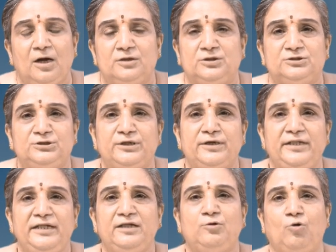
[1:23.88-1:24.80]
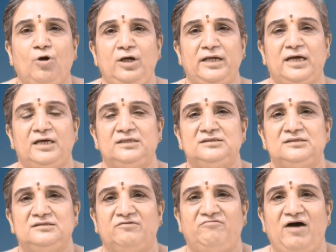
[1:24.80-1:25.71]
The theory called
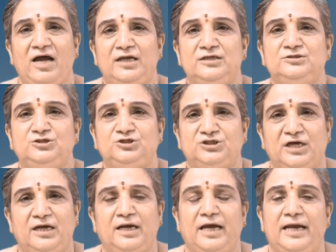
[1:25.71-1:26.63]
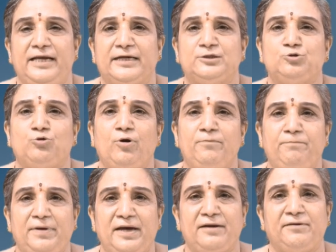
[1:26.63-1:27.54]
as the valence shell electron
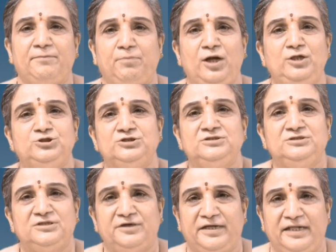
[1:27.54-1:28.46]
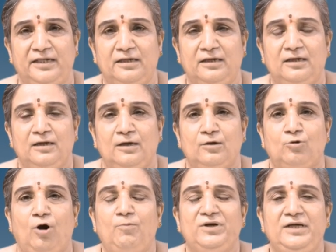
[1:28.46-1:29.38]
pair repulsion theory,
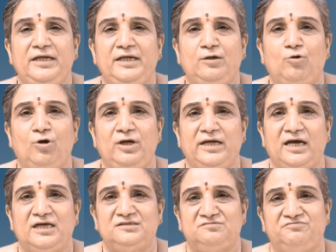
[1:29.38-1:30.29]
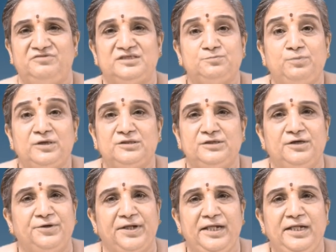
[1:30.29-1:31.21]
commonly called as whisper
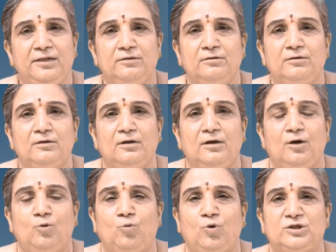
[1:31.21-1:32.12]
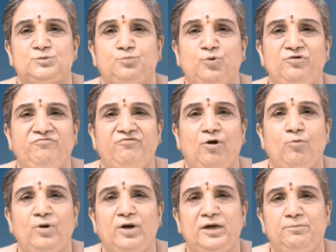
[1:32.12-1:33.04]
theory, was put
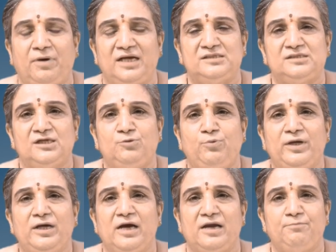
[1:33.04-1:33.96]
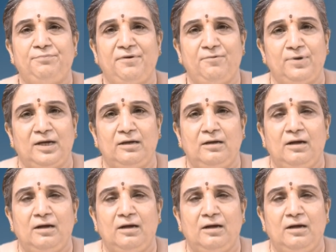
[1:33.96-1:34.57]
forward by Sidwig and Powell